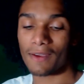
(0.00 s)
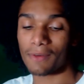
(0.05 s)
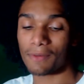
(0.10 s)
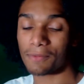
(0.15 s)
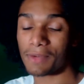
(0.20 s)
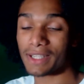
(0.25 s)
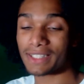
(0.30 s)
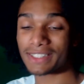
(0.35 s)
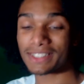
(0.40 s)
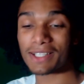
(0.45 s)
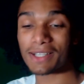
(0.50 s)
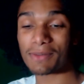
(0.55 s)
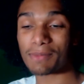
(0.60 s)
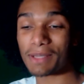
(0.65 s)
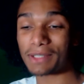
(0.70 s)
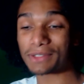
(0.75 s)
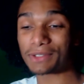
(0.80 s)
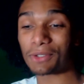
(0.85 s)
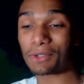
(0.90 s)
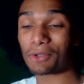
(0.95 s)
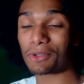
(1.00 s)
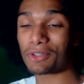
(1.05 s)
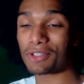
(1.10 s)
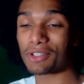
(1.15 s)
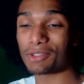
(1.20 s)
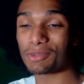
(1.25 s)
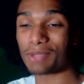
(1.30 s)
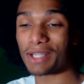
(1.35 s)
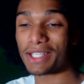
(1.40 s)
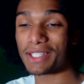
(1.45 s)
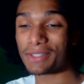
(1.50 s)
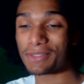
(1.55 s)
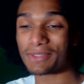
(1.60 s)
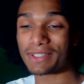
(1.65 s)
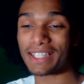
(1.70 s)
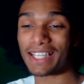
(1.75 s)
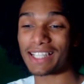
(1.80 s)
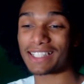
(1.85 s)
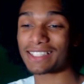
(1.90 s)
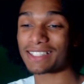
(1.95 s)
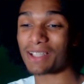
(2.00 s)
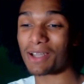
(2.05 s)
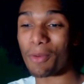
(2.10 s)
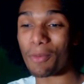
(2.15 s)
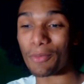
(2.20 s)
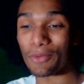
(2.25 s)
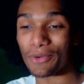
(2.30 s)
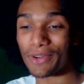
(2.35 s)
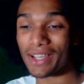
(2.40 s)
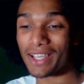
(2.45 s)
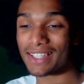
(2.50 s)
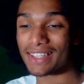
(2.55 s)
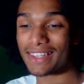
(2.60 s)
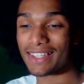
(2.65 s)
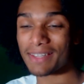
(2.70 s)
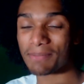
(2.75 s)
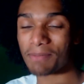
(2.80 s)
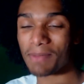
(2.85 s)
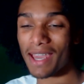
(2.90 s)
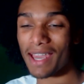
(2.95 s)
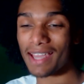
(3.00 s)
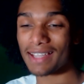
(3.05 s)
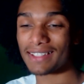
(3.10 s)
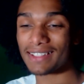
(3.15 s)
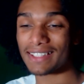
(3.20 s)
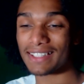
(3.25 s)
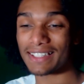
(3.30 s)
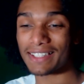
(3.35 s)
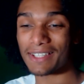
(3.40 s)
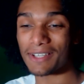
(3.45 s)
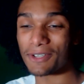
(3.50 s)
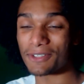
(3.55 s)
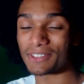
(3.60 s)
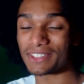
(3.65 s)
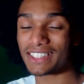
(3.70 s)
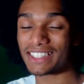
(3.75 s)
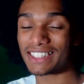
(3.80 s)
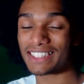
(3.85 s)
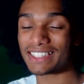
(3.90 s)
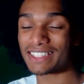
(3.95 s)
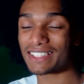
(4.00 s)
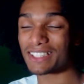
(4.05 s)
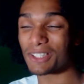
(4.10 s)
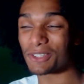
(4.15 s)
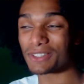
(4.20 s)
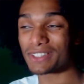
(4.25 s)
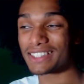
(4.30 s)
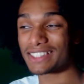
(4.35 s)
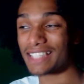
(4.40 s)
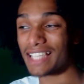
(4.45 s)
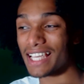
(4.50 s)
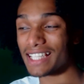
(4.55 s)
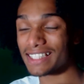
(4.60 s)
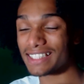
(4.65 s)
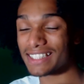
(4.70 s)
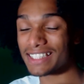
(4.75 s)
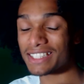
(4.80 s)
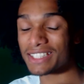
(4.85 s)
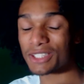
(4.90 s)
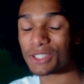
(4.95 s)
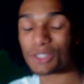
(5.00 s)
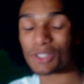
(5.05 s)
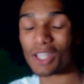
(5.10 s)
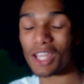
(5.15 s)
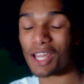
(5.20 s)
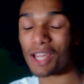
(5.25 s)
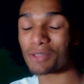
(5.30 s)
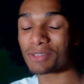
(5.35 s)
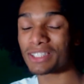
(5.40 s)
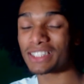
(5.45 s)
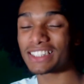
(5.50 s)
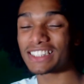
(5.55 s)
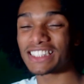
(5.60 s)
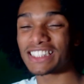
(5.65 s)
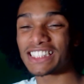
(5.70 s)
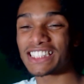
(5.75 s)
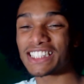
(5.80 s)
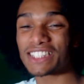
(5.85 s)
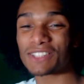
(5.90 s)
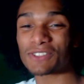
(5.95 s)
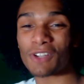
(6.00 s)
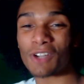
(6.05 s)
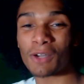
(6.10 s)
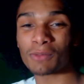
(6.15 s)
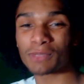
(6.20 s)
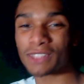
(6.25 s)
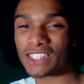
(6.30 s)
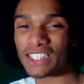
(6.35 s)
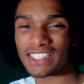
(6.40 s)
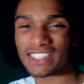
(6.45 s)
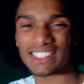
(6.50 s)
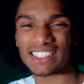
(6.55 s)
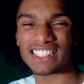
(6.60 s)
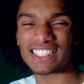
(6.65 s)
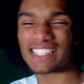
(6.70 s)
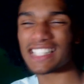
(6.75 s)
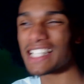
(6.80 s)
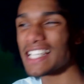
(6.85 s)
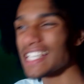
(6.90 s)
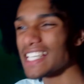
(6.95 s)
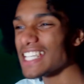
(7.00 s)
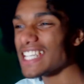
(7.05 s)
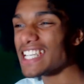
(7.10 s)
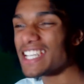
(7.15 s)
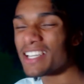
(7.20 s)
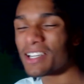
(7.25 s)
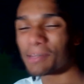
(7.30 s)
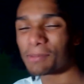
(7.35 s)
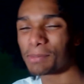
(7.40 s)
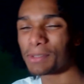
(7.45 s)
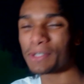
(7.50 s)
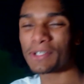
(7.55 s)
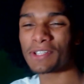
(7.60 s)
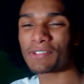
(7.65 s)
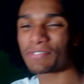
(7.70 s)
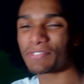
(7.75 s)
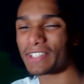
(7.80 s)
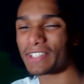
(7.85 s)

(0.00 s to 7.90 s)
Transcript: Ricegum, I totally rate you with that Samurai thing, man. Yo, she's so sexy. Straight up just scrumptious. Just eat her booty for